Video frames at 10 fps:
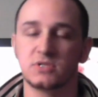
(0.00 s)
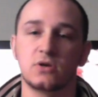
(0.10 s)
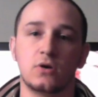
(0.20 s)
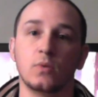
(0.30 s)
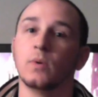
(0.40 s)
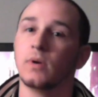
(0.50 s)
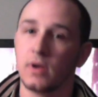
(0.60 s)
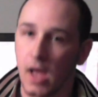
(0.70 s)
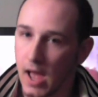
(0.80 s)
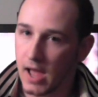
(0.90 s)
so
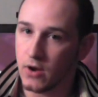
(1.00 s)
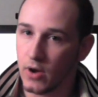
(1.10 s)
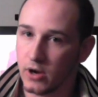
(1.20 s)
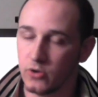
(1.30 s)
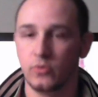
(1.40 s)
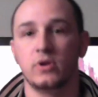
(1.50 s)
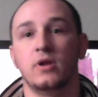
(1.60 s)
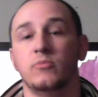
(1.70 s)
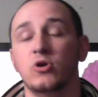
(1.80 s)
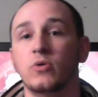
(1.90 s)
I know how to do what
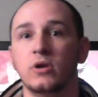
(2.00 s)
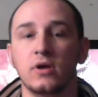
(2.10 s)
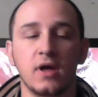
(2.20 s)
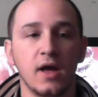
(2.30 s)
I'm doing.